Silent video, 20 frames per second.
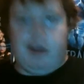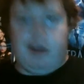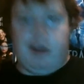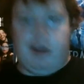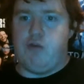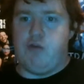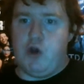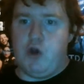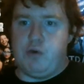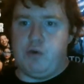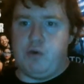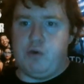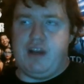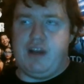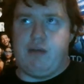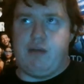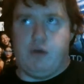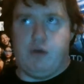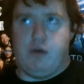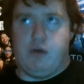Aurora
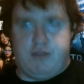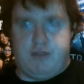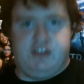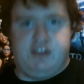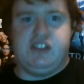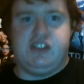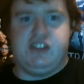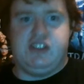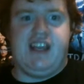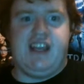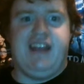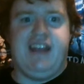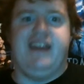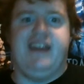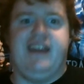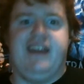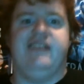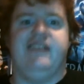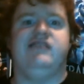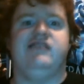reunited with her brother Shane,
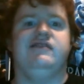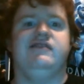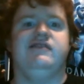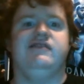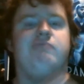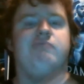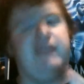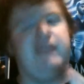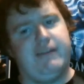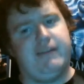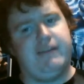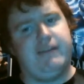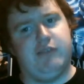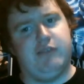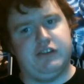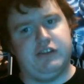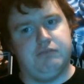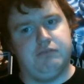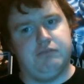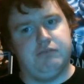and quite as
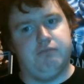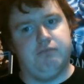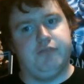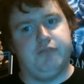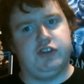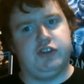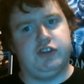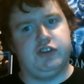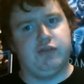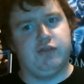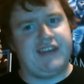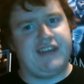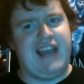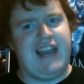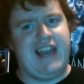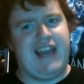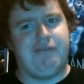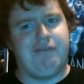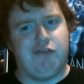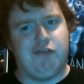emotional
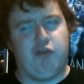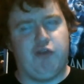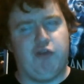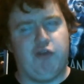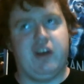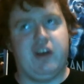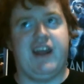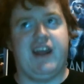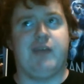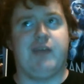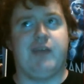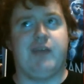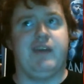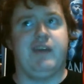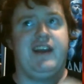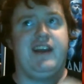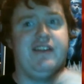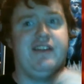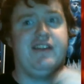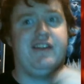Gavin reunited
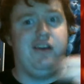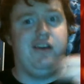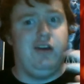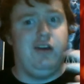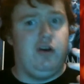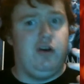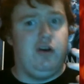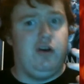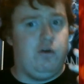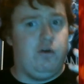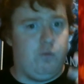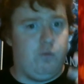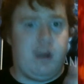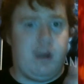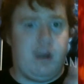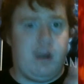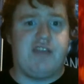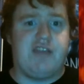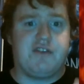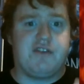with his
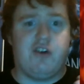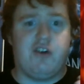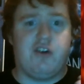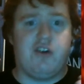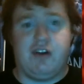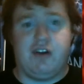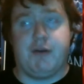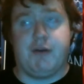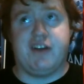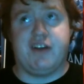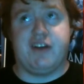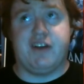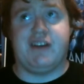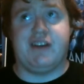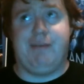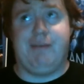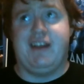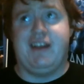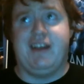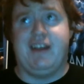wife Carla, which
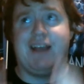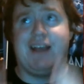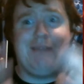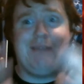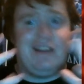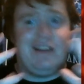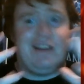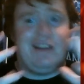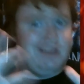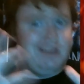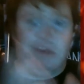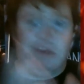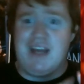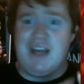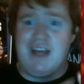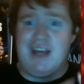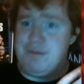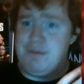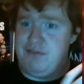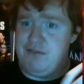they barely got married 2
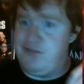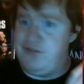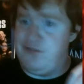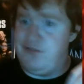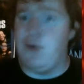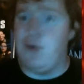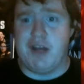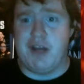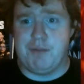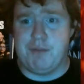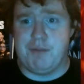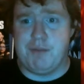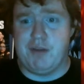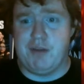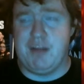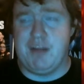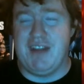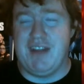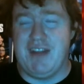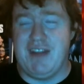days before he was
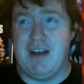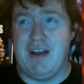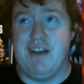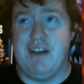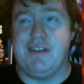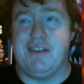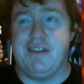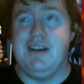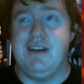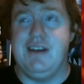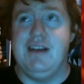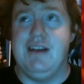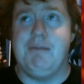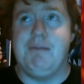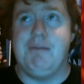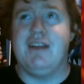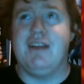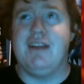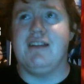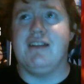supposed to be on fire.
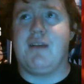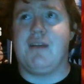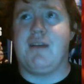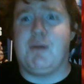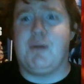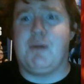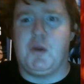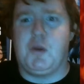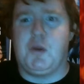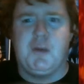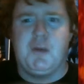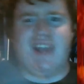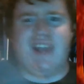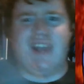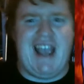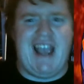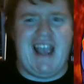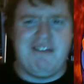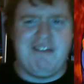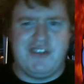Barely was supposed to be
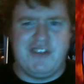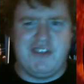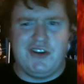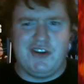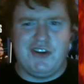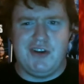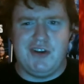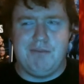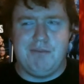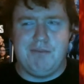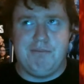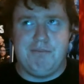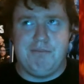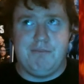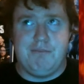after.